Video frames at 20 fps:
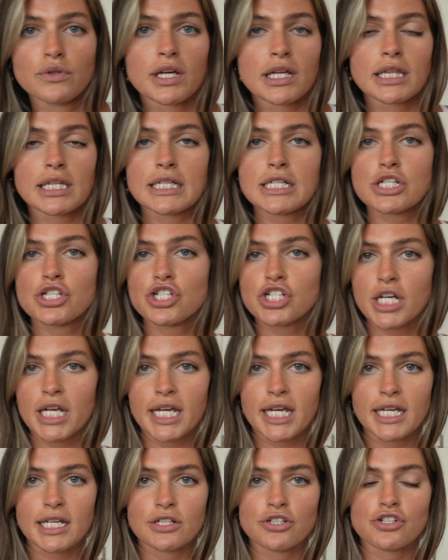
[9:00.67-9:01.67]
nothing's
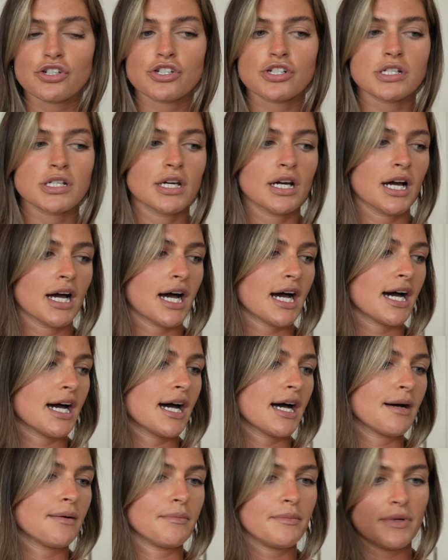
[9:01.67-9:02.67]
changed.
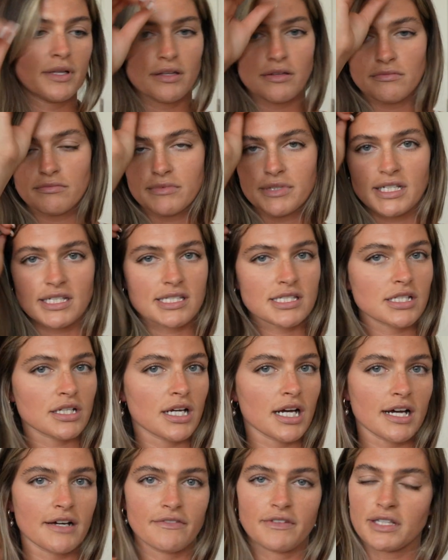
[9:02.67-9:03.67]
They still
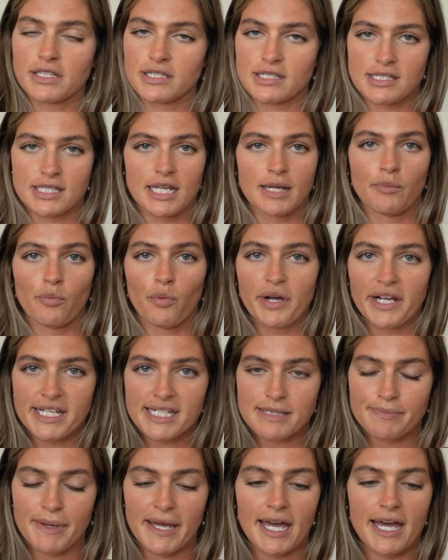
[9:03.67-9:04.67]
have like the same
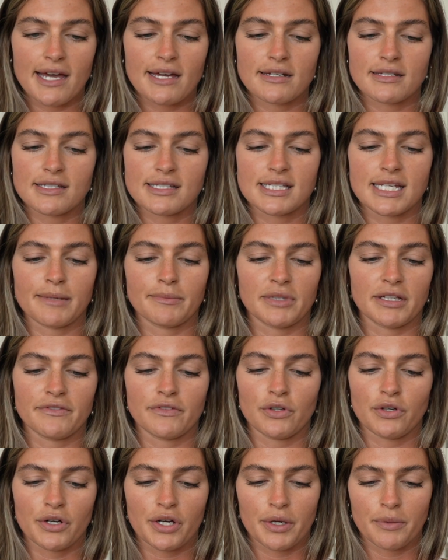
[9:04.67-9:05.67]
waistband, the same
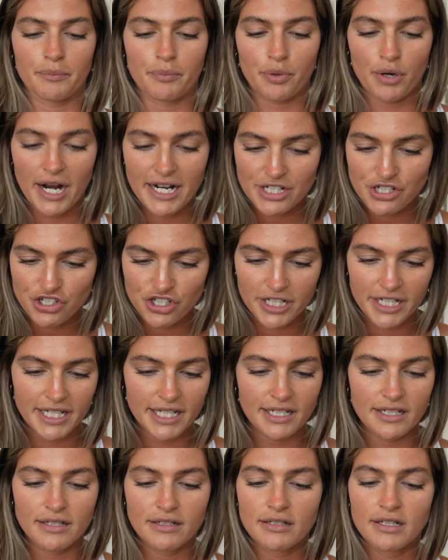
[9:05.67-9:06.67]
level of
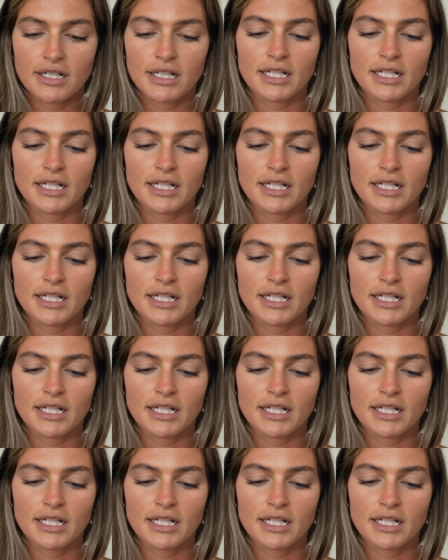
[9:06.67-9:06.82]
compression,